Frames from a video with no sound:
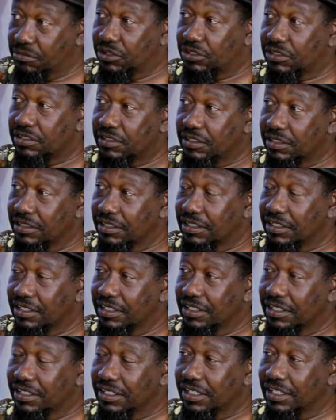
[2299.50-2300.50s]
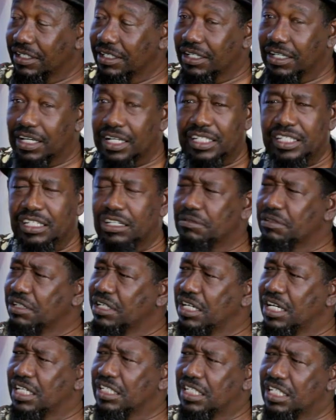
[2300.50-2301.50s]
person. I take up
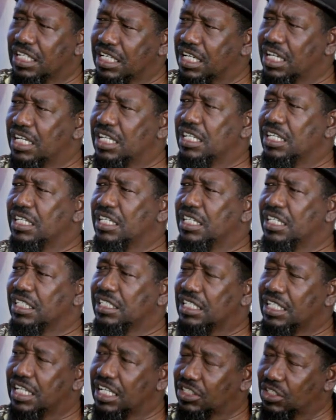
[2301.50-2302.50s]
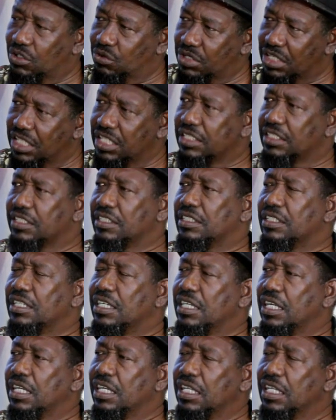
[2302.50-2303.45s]
the call and I call in and I said that's how he is.